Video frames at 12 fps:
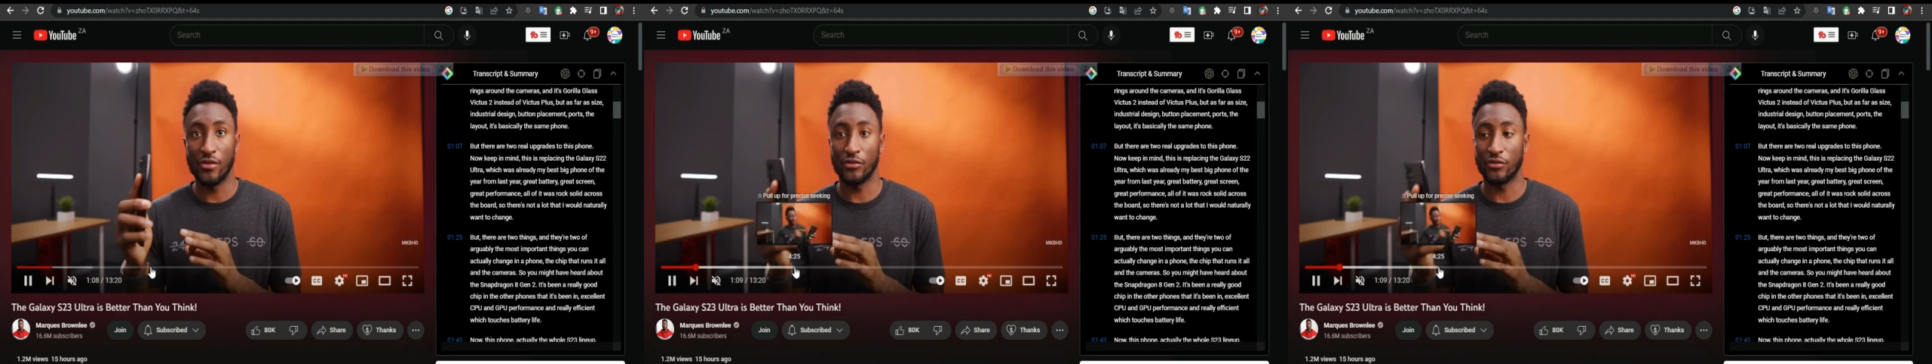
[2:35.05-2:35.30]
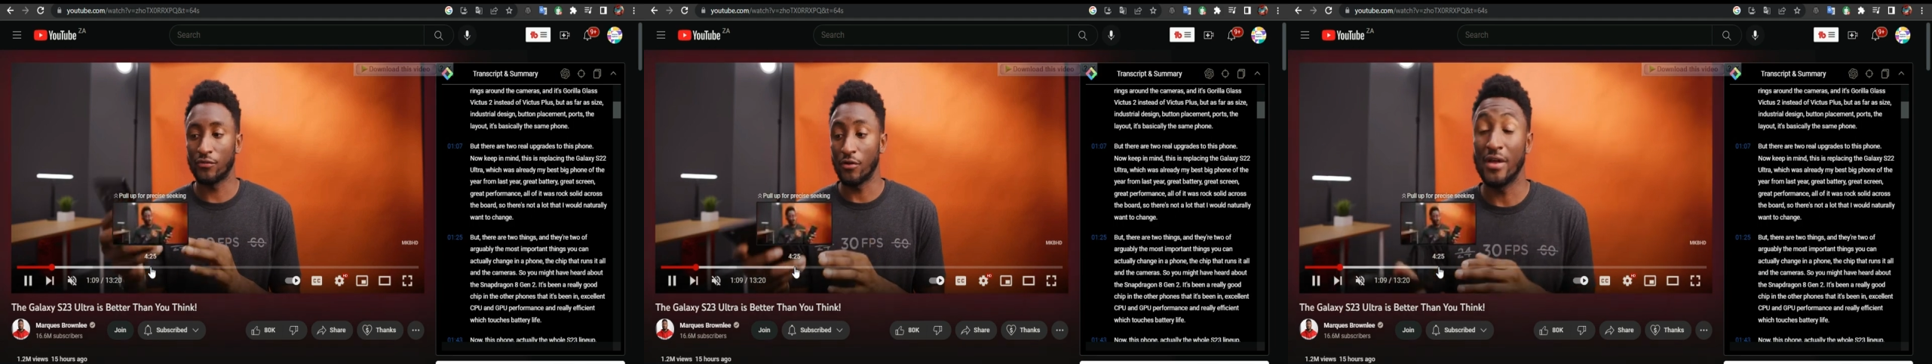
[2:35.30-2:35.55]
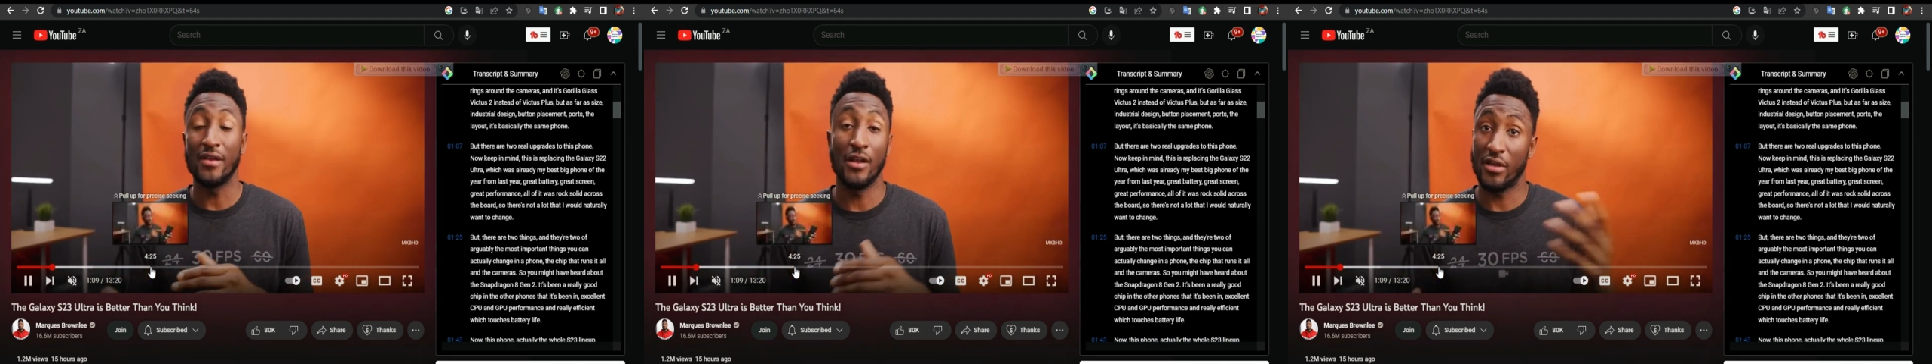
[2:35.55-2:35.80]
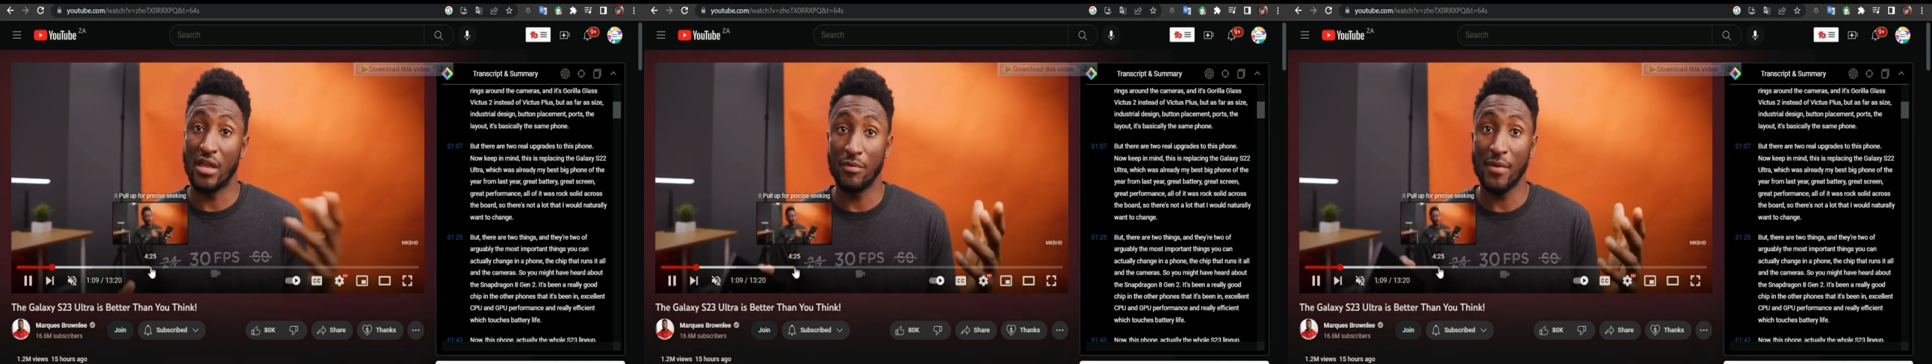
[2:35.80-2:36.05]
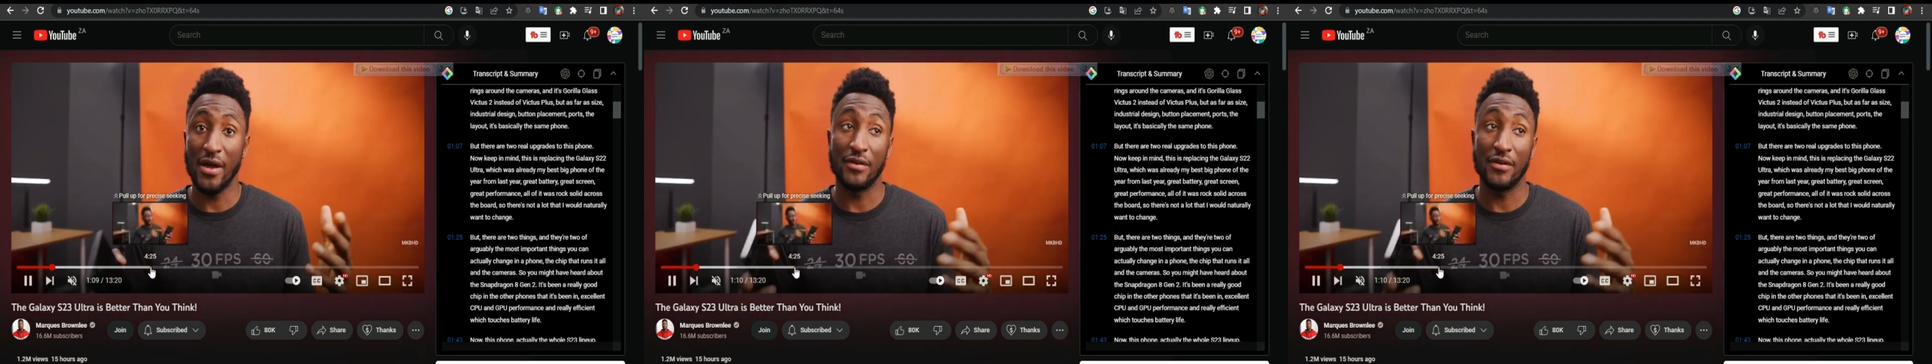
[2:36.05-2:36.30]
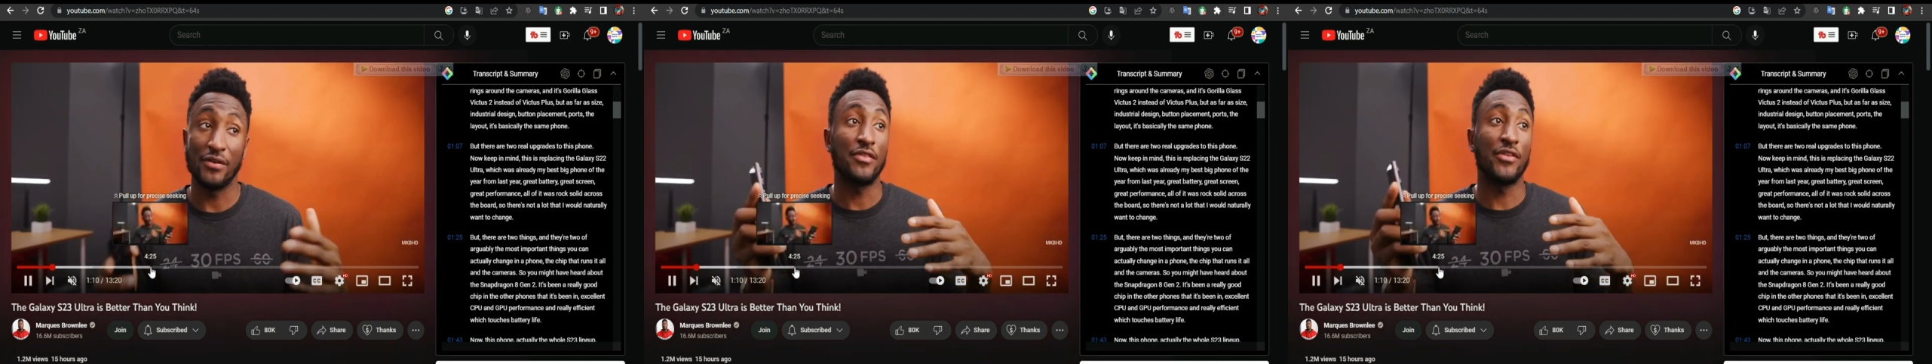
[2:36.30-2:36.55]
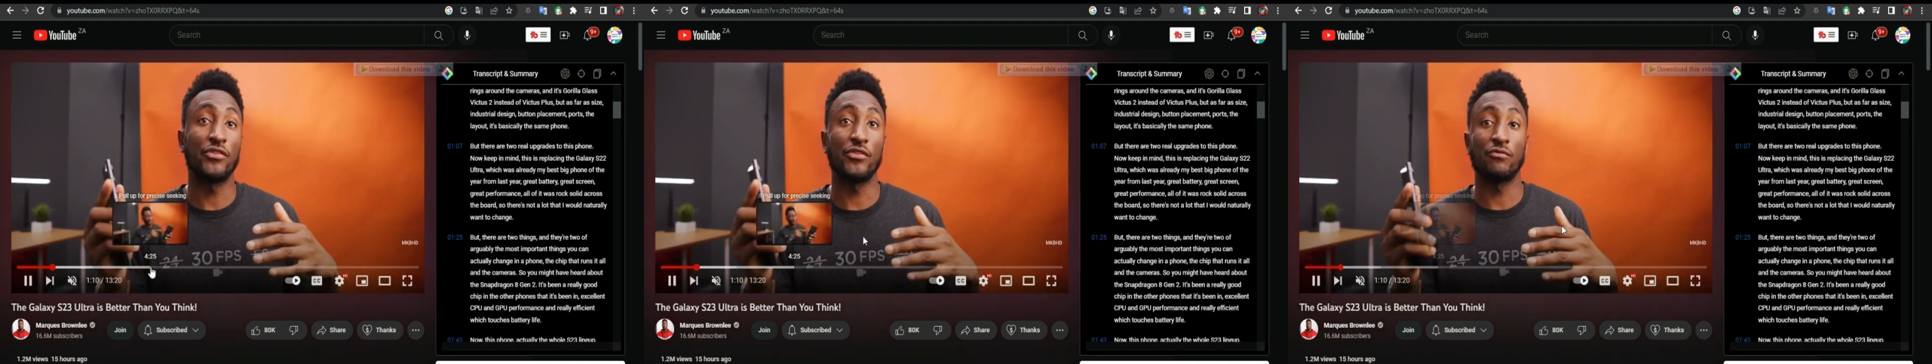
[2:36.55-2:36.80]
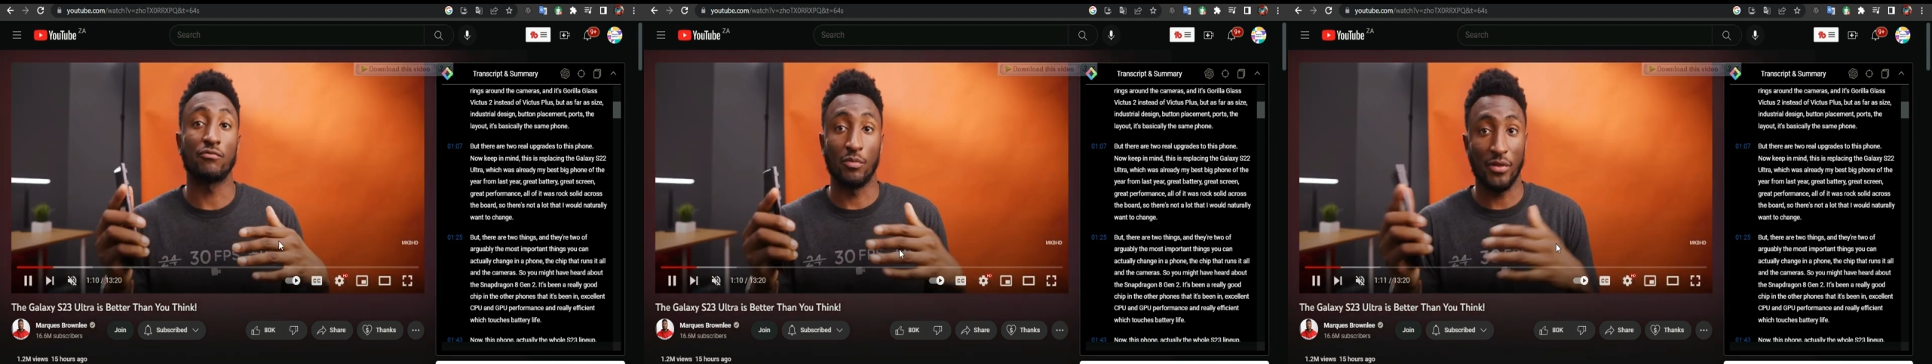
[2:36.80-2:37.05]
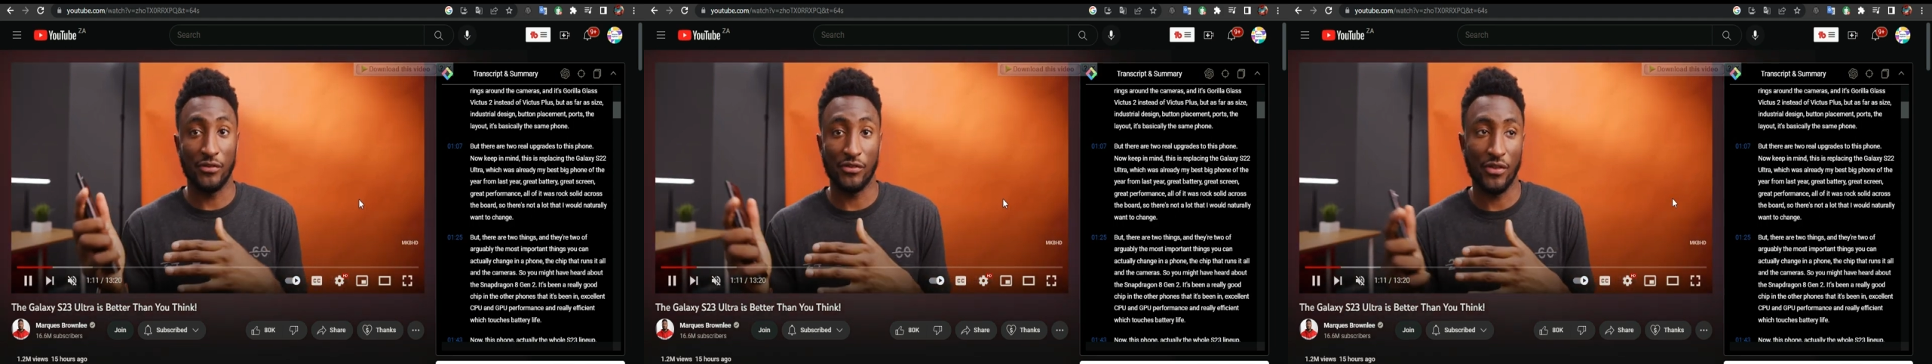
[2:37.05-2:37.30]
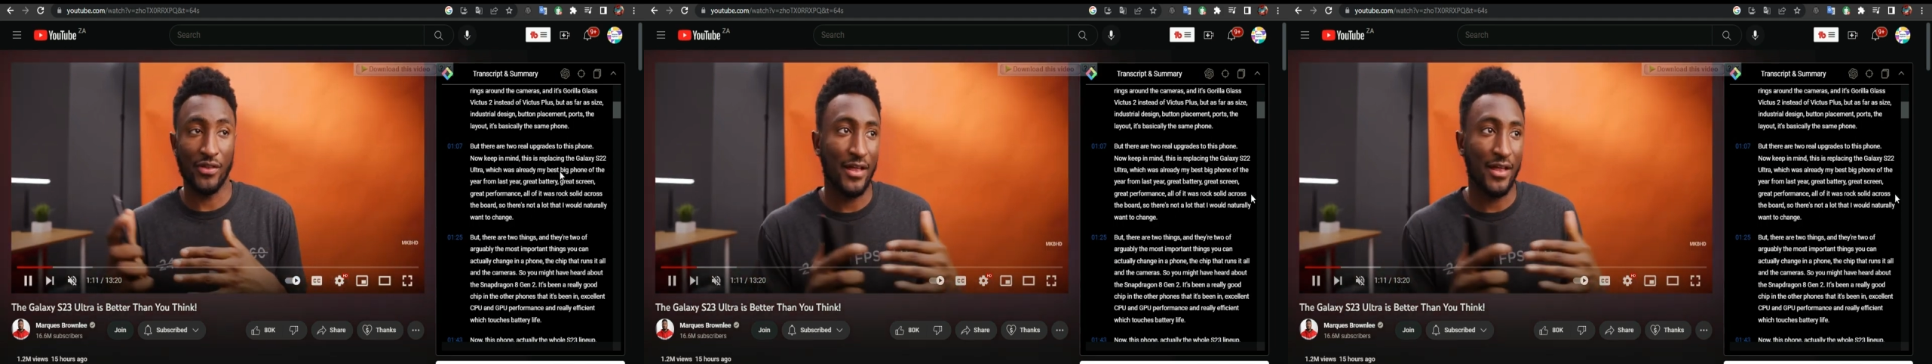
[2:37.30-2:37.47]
where is exactly he is talking to.